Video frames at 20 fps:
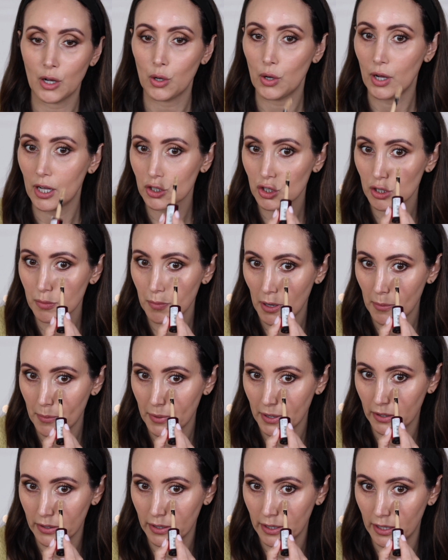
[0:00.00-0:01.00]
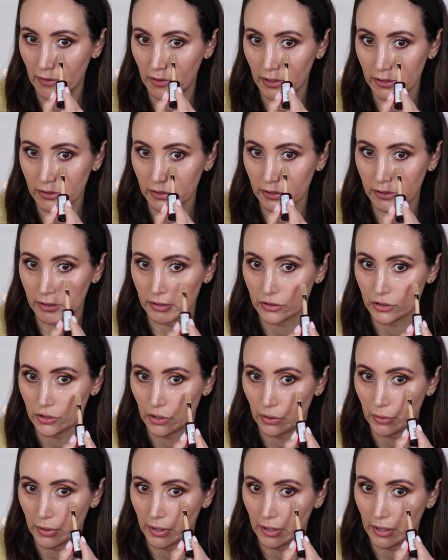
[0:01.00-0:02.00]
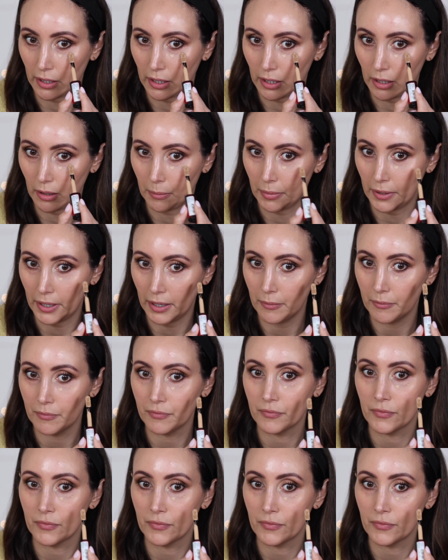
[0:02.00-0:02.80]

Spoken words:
Oh, I'll just pop it on here actually to show you a little bit.